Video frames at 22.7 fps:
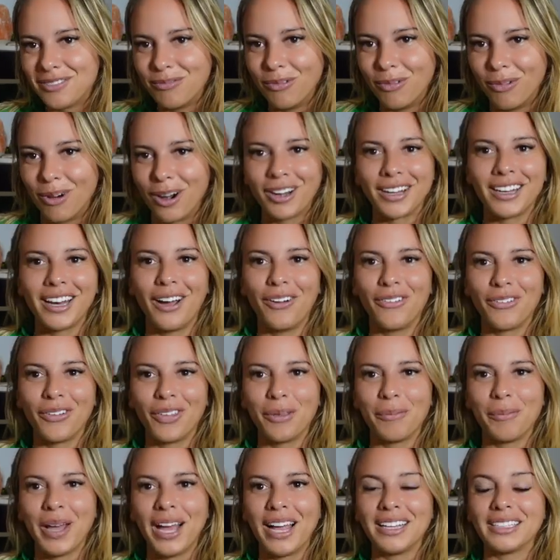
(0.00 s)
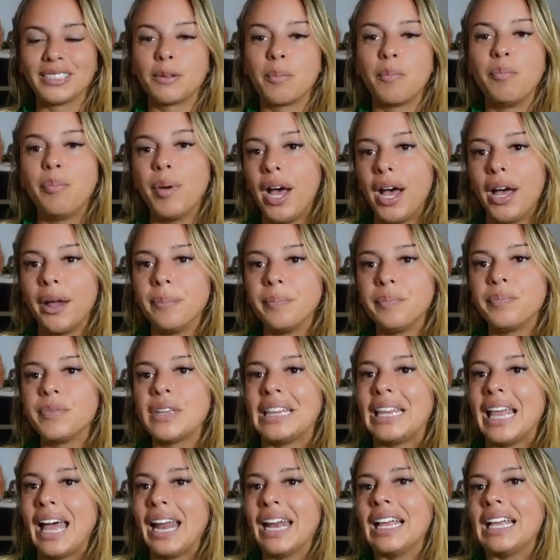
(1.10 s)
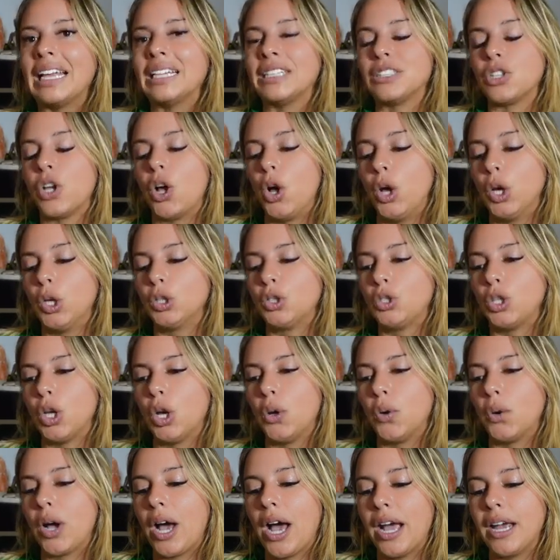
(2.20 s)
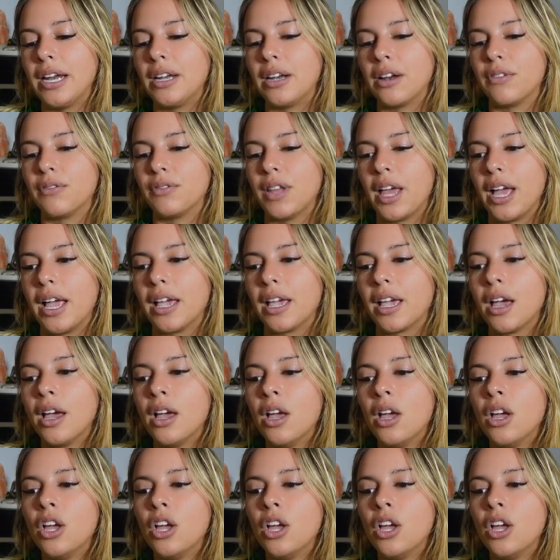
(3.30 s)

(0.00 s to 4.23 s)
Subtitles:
Worked out for the best. But that is also kind of like,